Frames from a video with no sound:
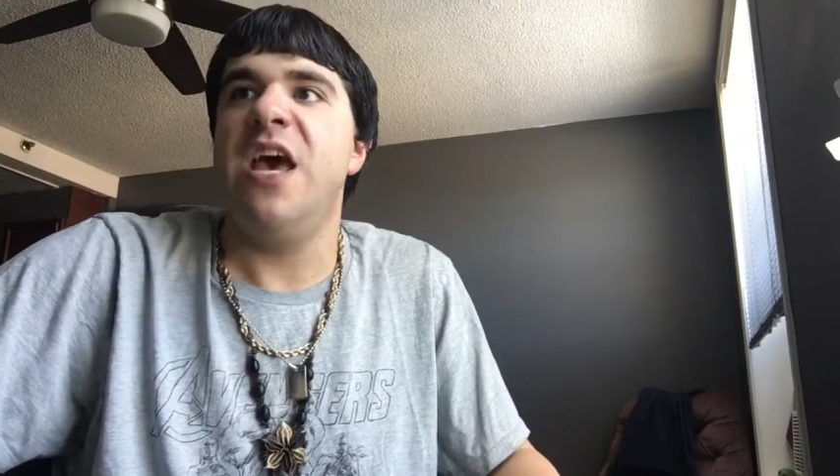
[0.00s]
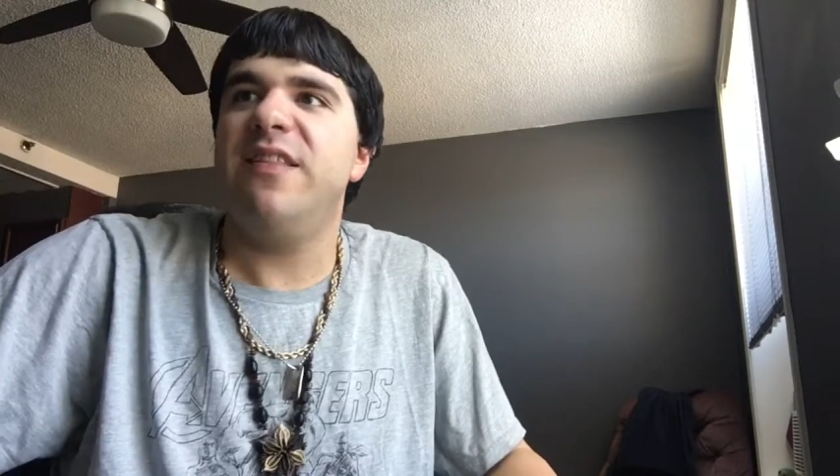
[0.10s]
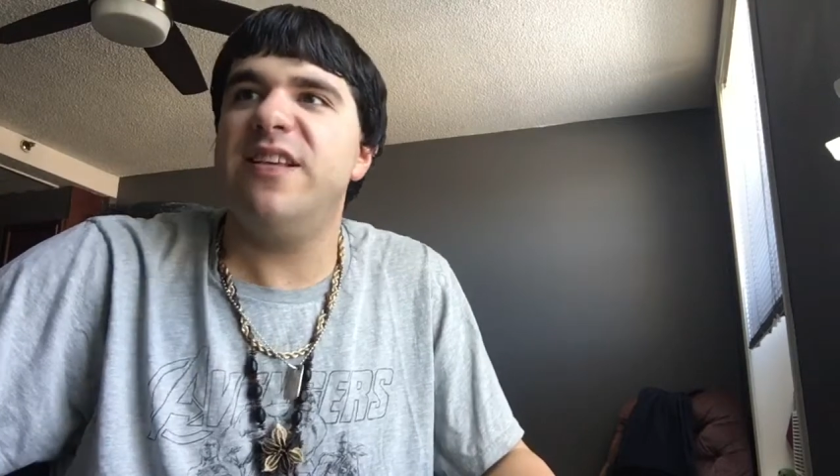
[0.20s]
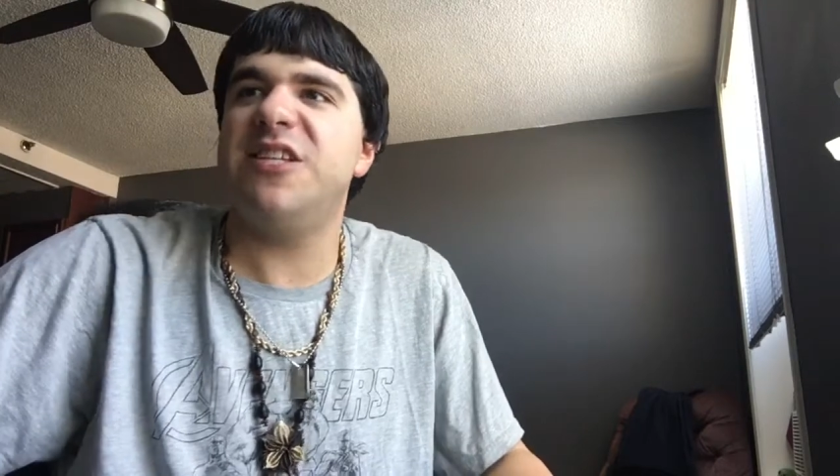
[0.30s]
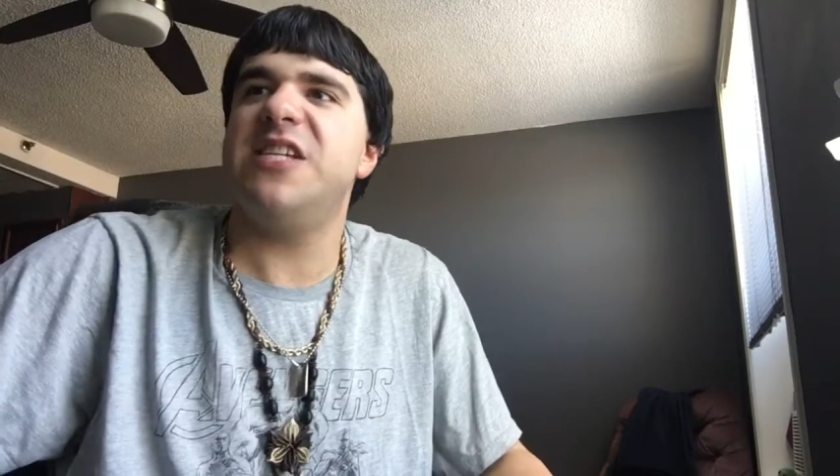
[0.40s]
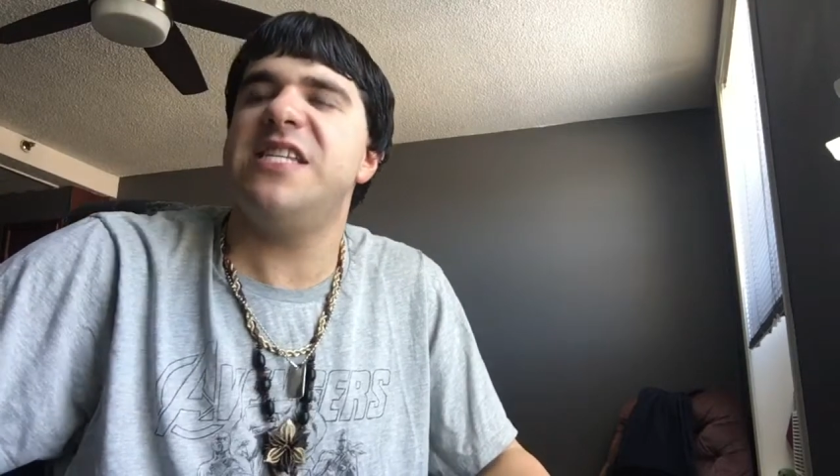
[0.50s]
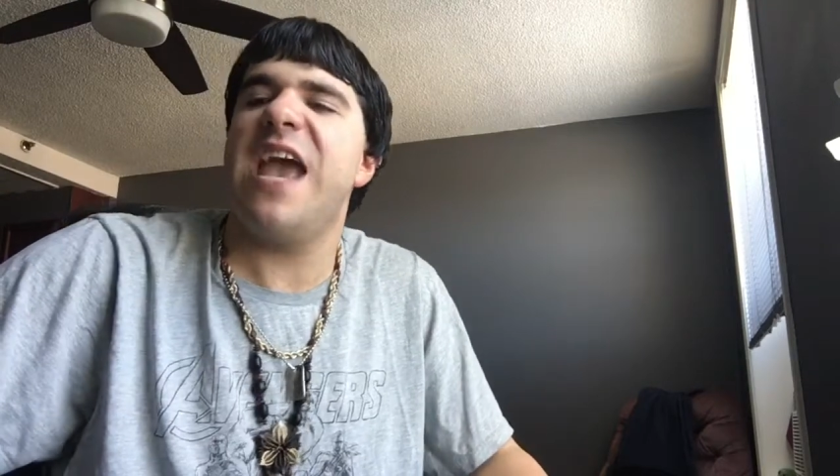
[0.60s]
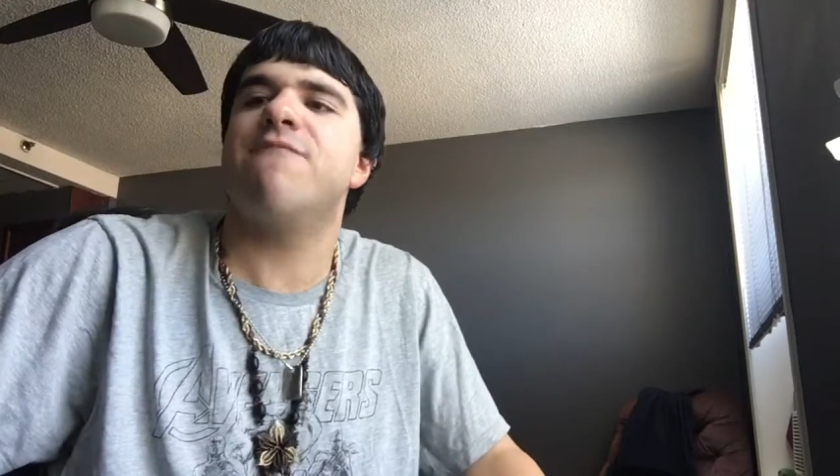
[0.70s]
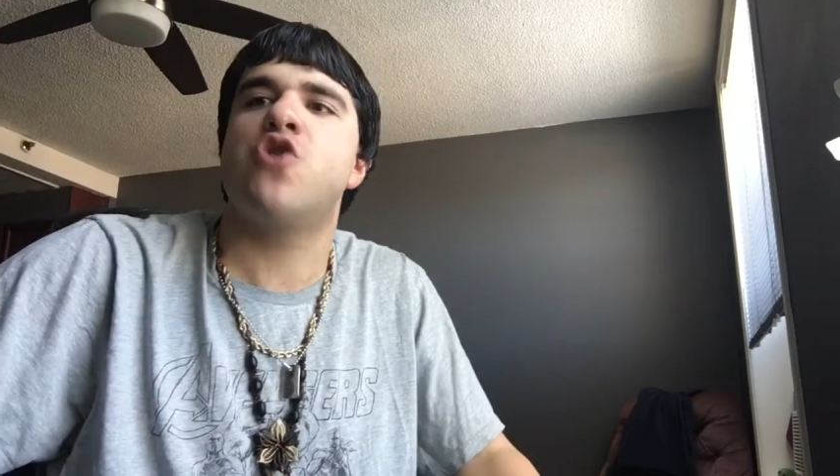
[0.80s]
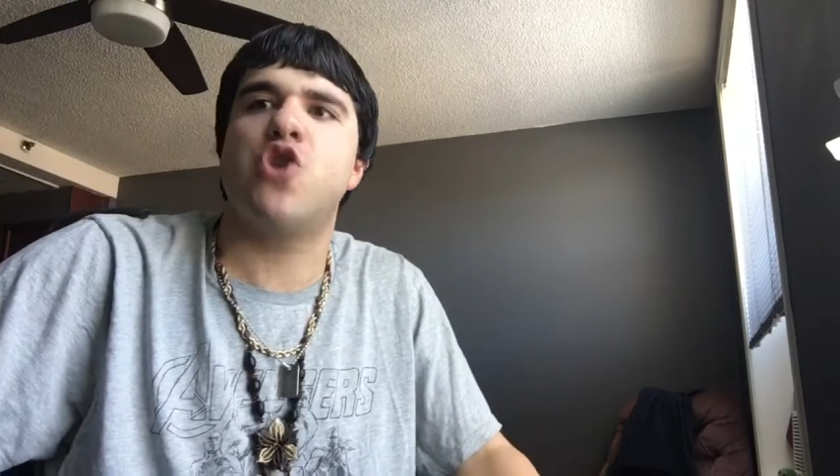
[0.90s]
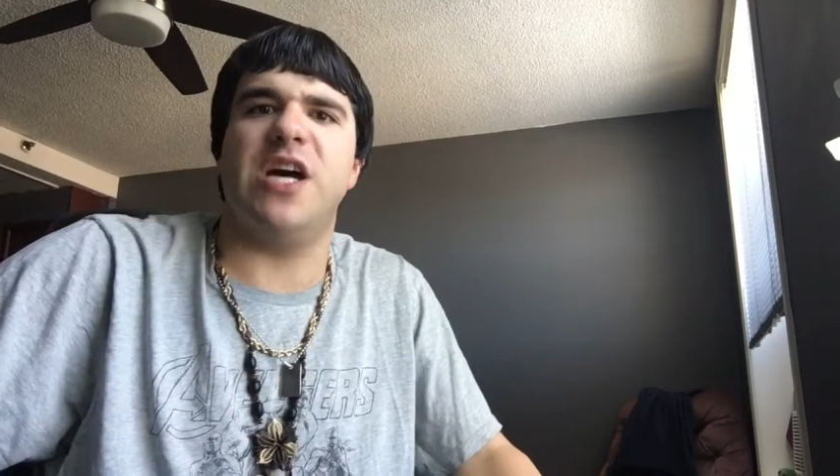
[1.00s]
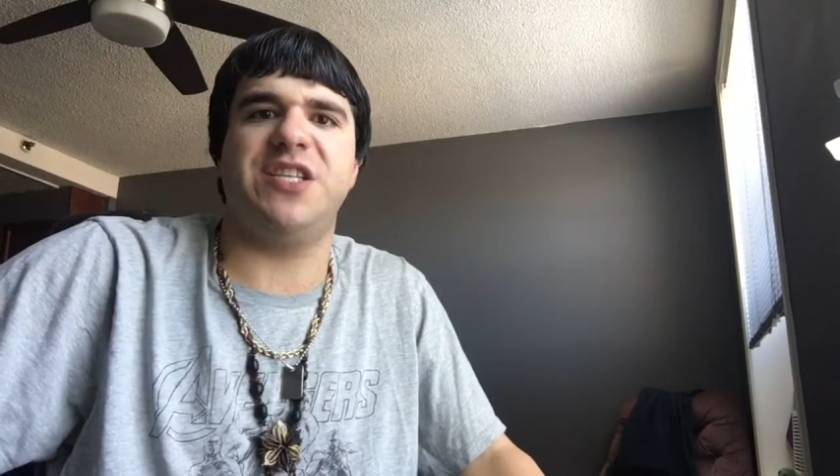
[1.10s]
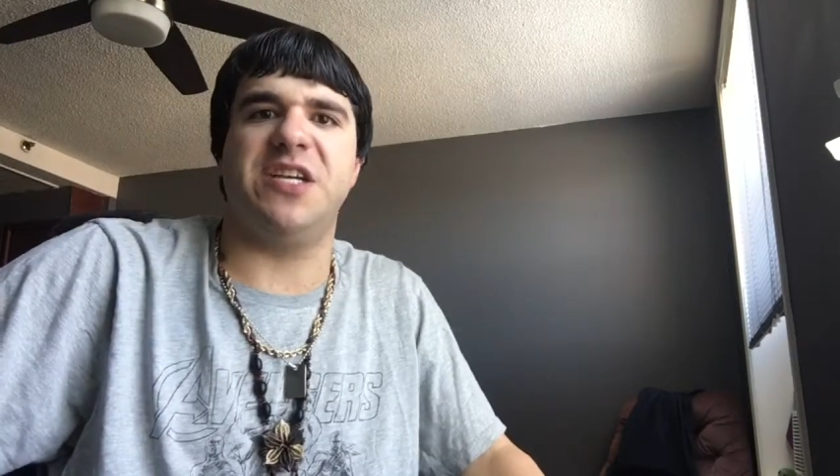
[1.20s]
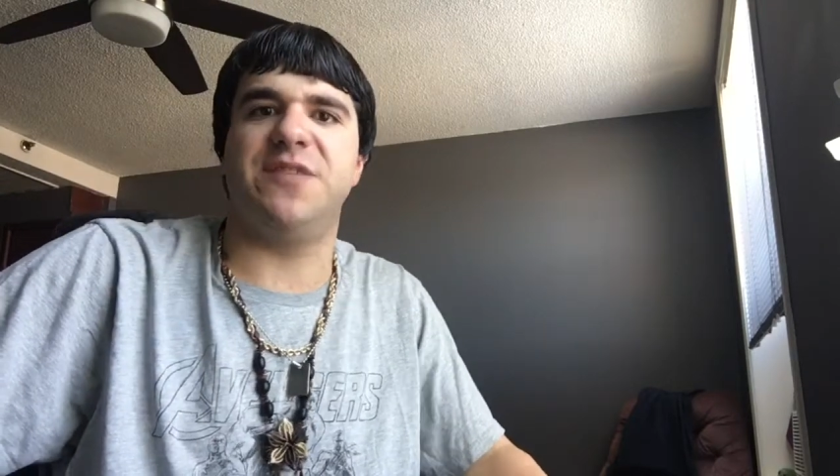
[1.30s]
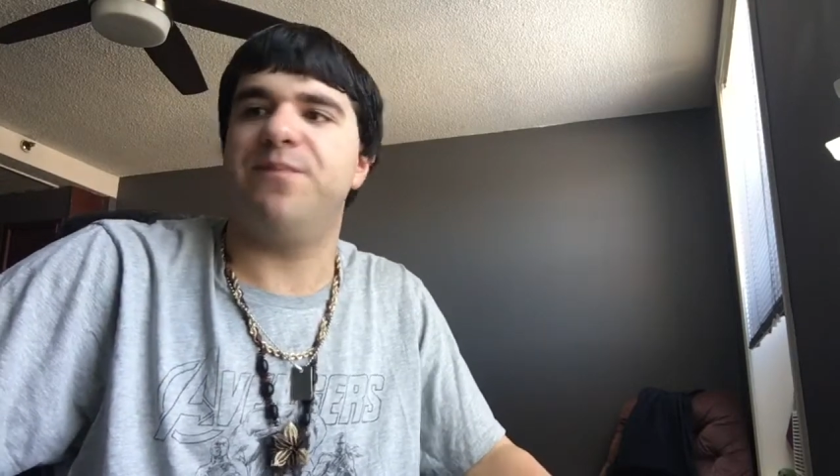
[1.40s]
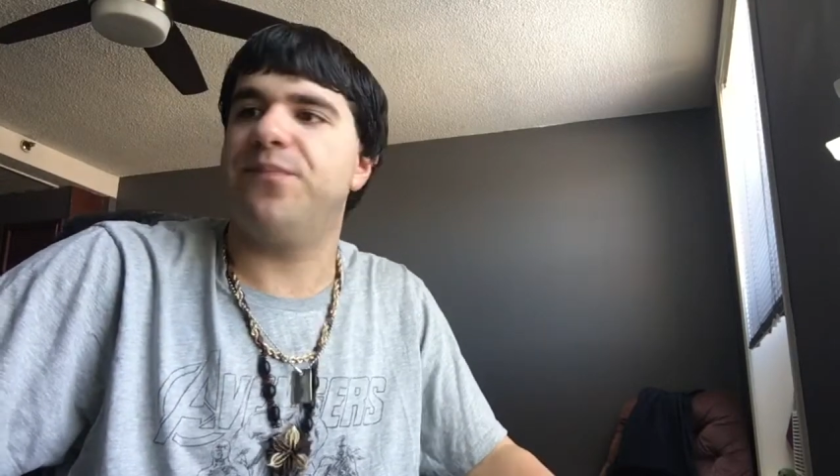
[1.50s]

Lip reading: This is a day of justice.